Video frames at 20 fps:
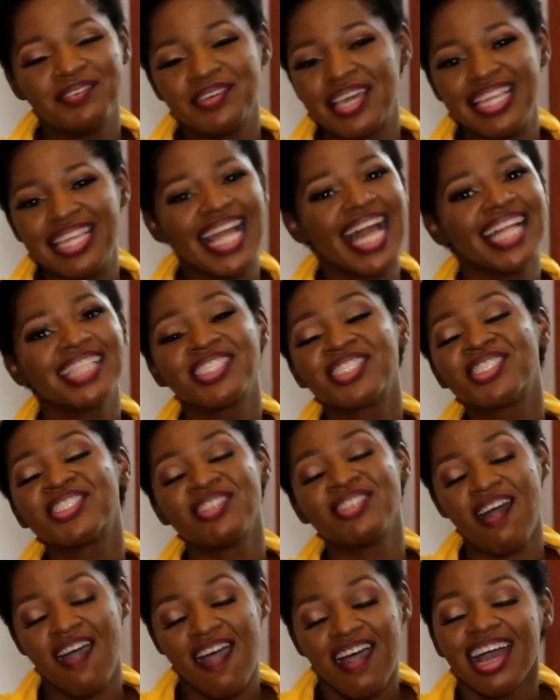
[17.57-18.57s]
Okay, that
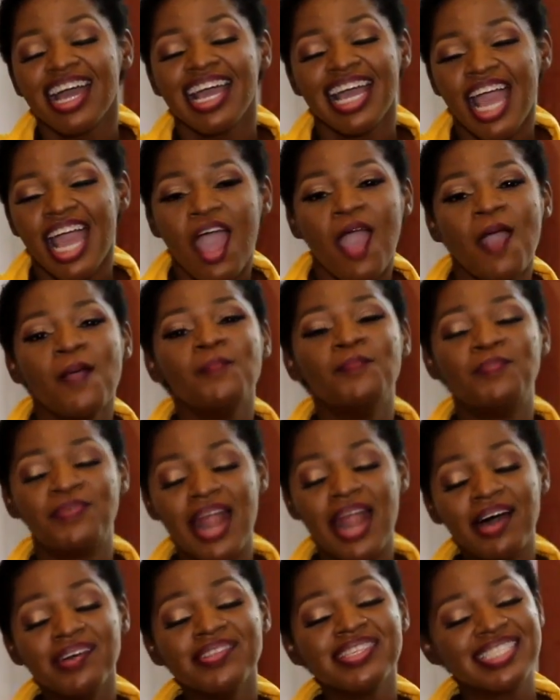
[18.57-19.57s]
song,
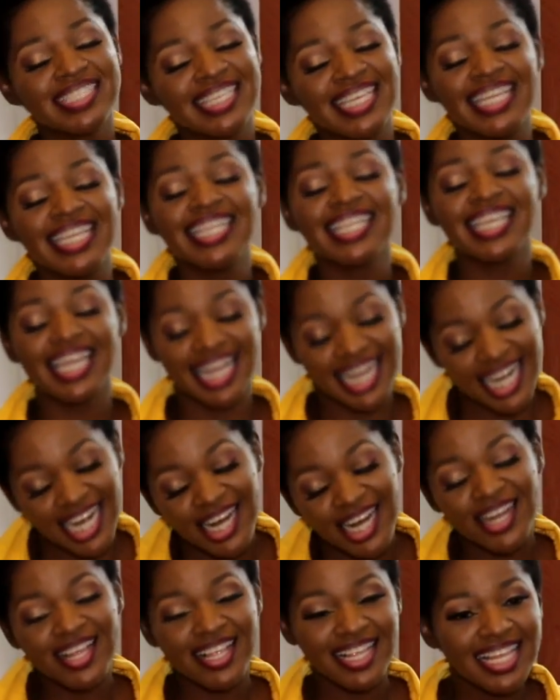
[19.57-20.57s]
Brown Skin
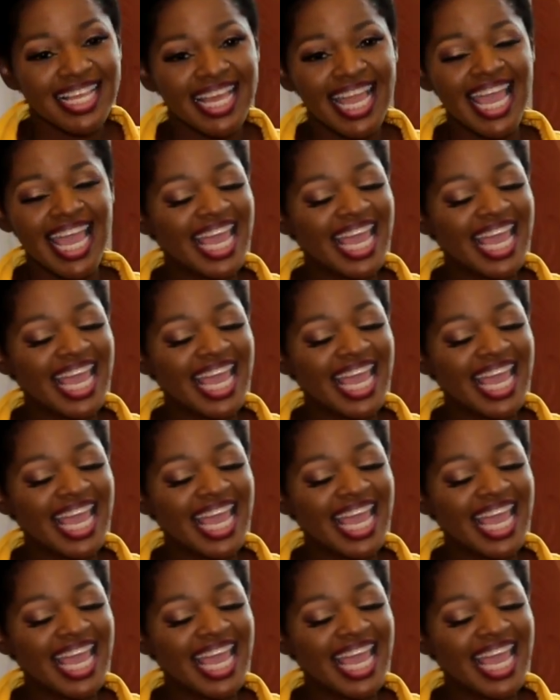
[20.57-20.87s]
Girl,